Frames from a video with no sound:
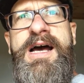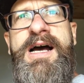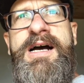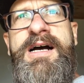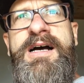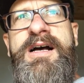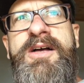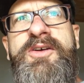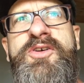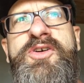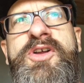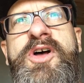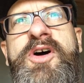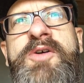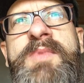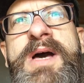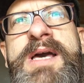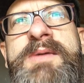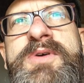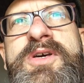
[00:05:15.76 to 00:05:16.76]
You
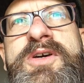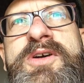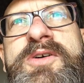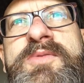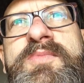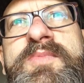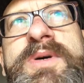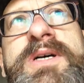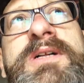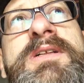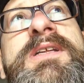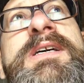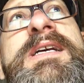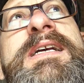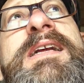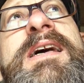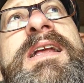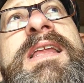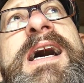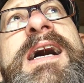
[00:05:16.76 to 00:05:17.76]
know, maybe you could build it
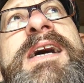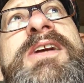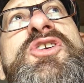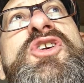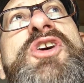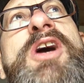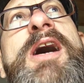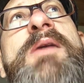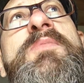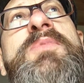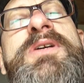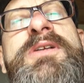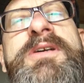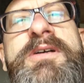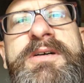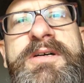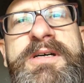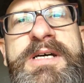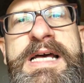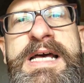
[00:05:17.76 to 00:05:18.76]
in a large cupboard.